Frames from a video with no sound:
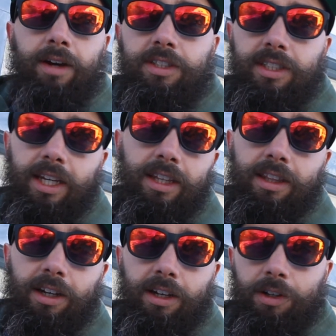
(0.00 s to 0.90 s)
I have to say
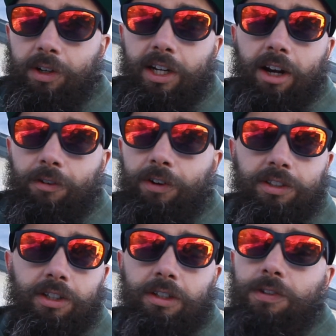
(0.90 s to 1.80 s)
the green air
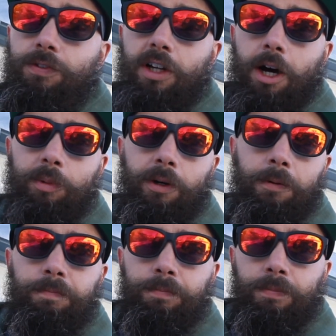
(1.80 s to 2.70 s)
filter is phenomenal.